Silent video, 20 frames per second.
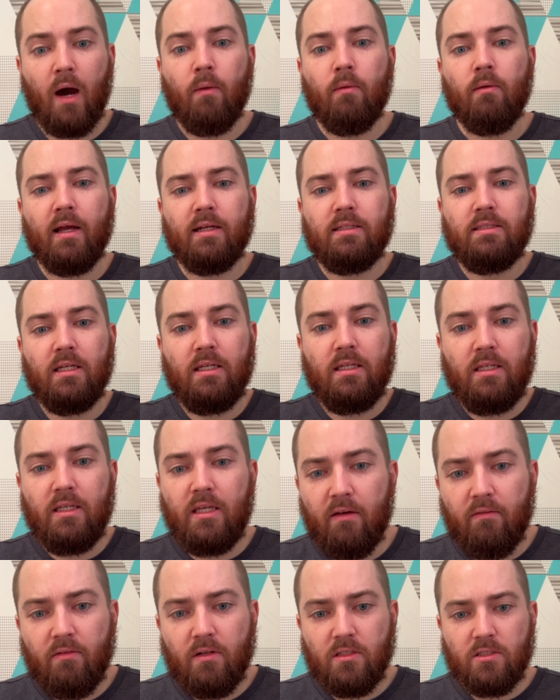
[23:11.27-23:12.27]
I would like to
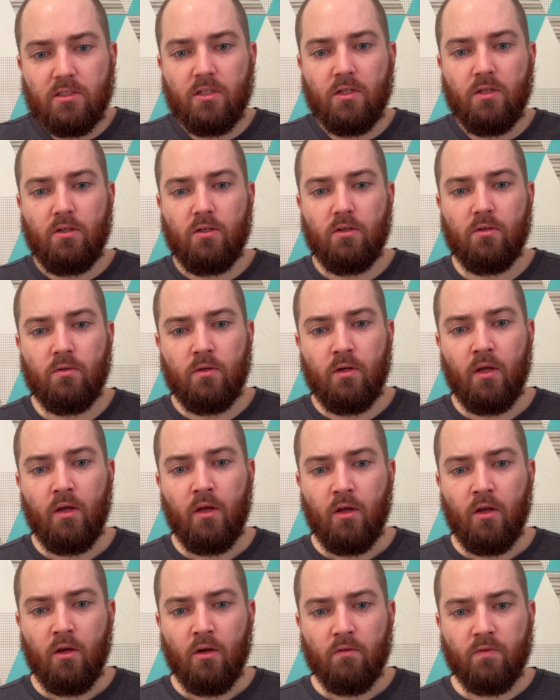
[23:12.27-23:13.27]
give it to you
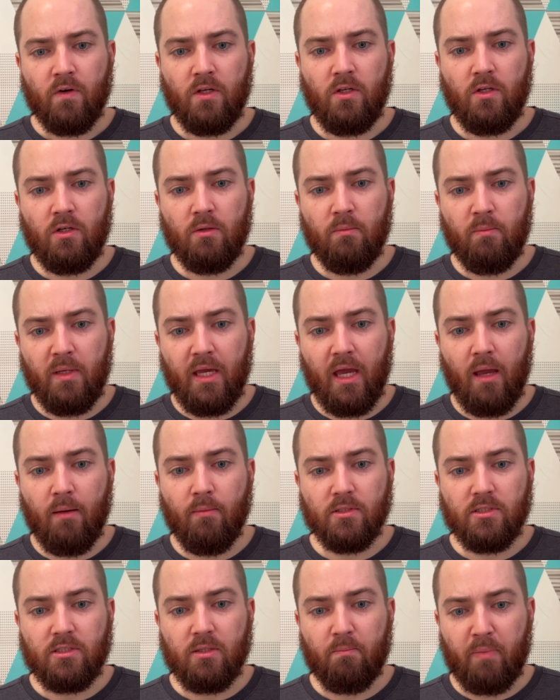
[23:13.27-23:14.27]
for you to be
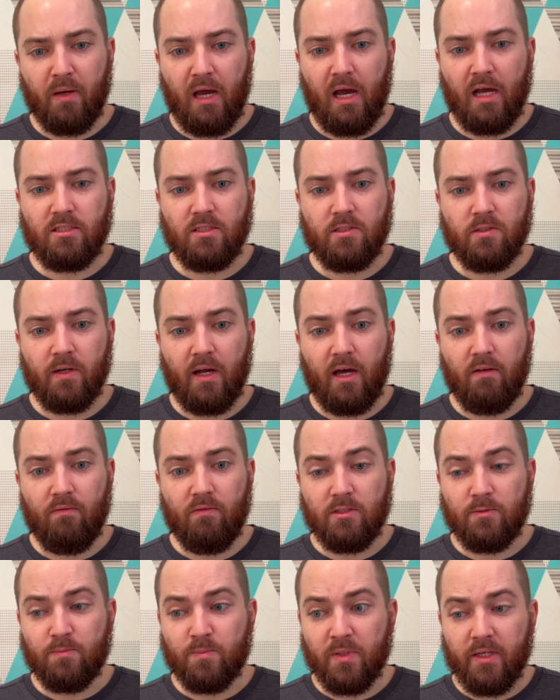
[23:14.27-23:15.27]
able to pastor out of
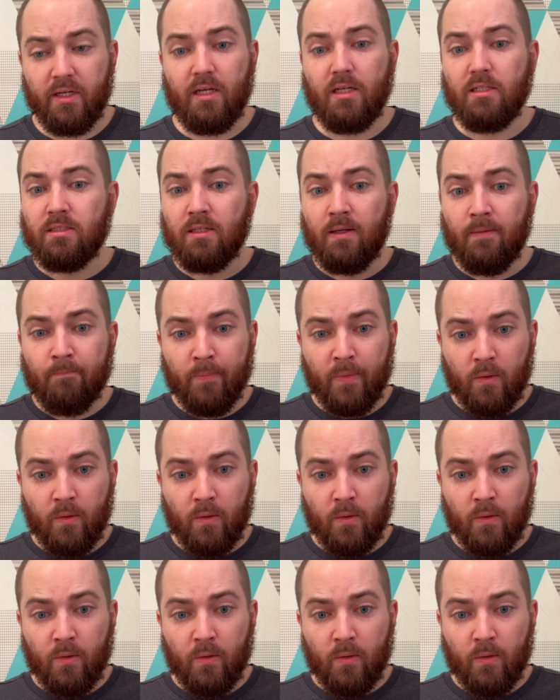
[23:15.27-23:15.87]
this place,